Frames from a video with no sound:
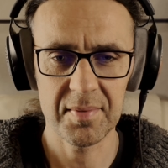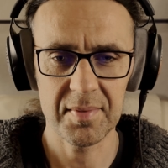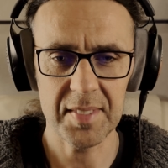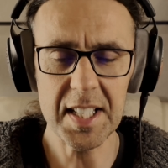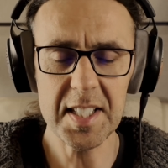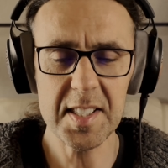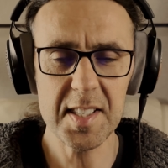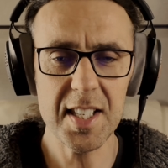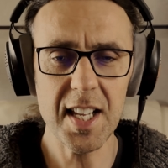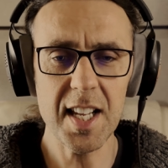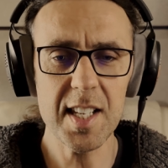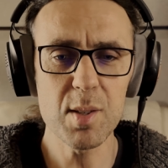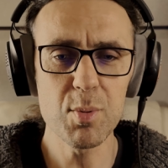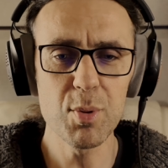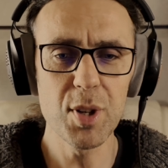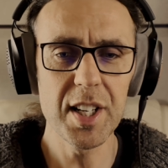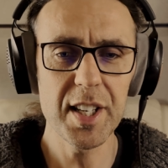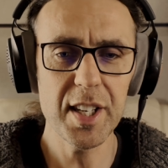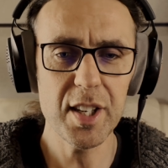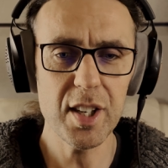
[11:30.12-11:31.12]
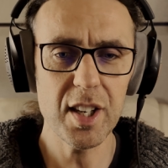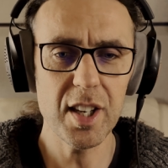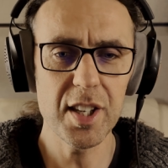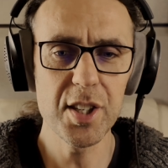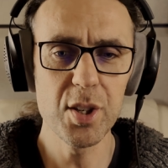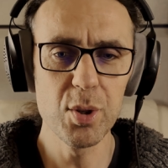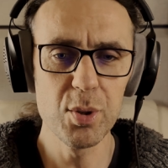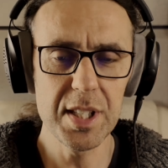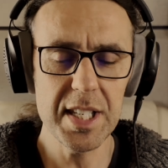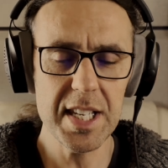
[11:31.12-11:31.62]
It's nice, really a
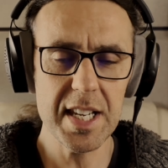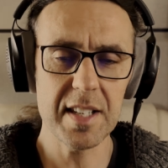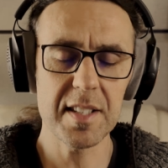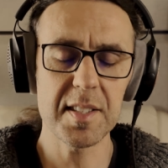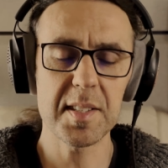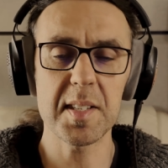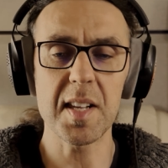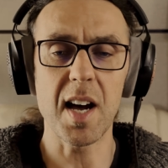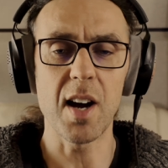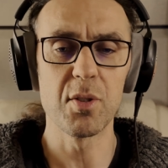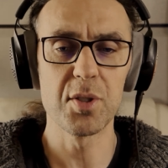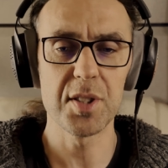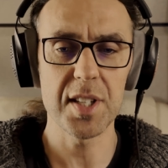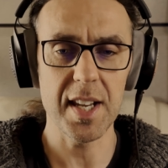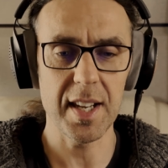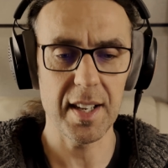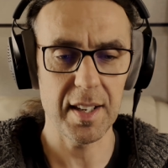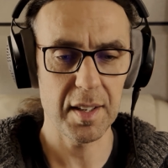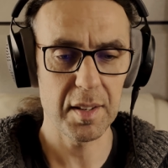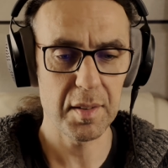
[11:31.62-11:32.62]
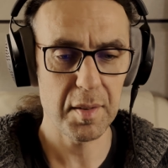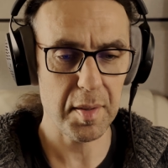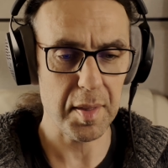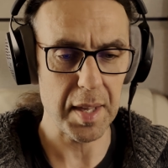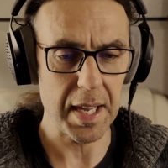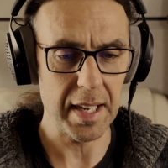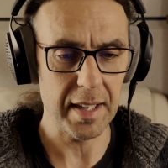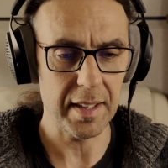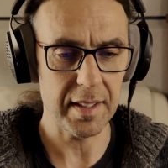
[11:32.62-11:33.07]
unique sounding thing.